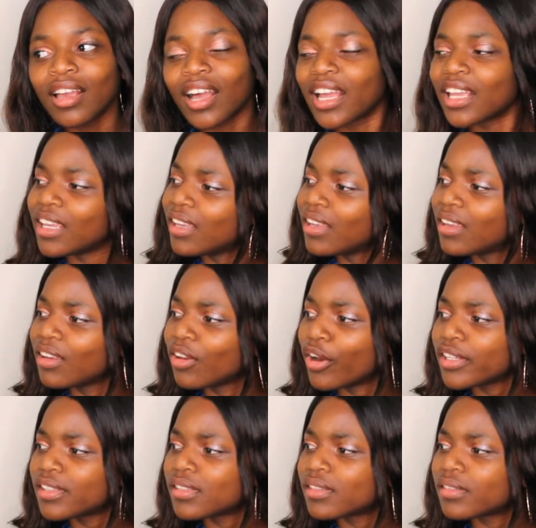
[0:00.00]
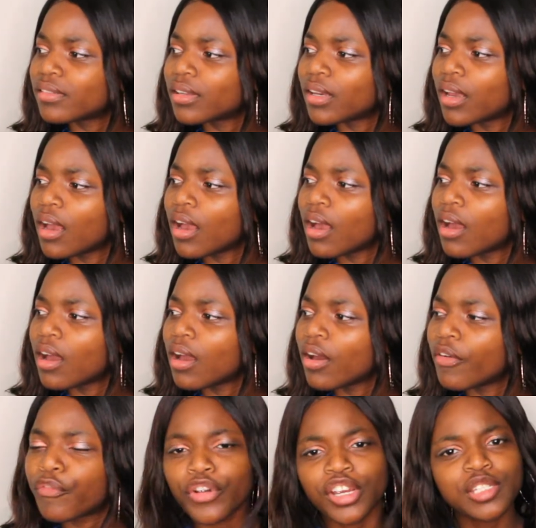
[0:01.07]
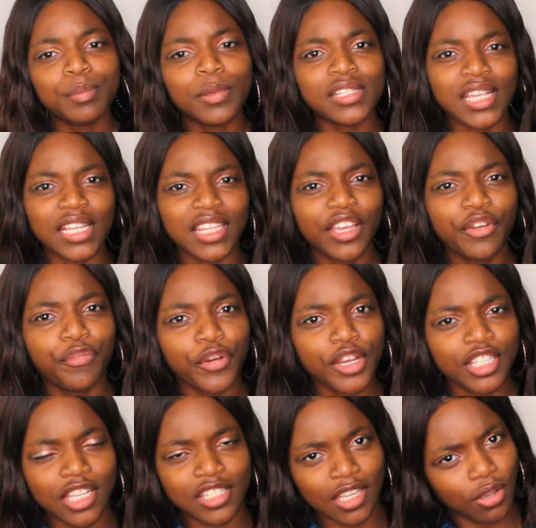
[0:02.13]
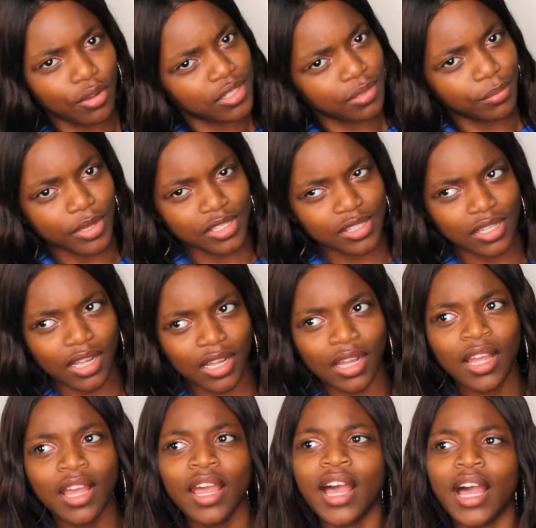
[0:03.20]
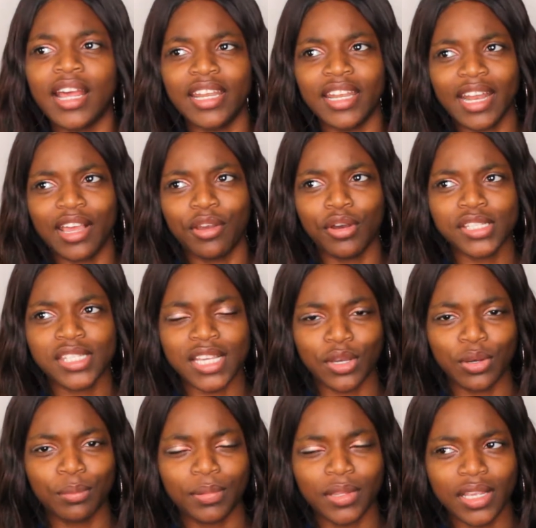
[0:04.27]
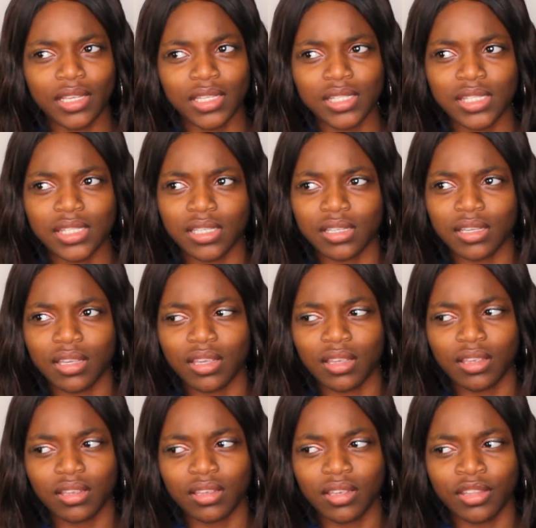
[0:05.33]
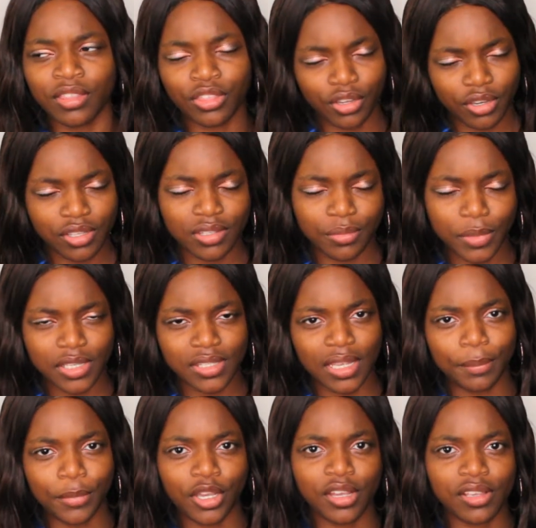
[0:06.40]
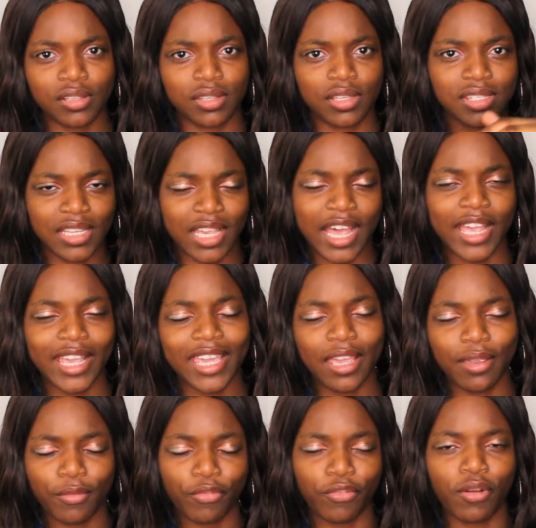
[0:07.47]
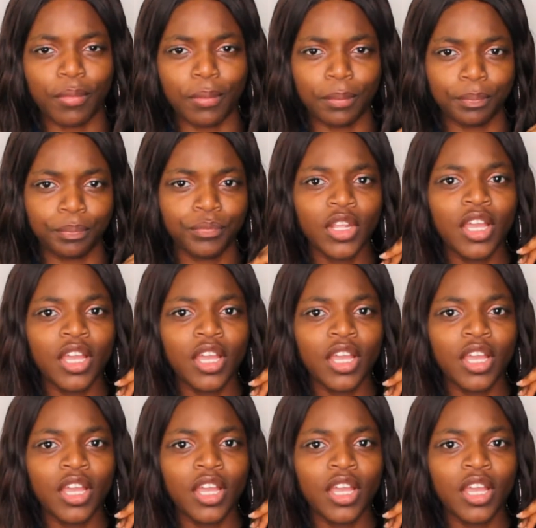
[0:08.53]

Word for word: I got first place I think first and second semester and then I got second place in third semester because this guy came from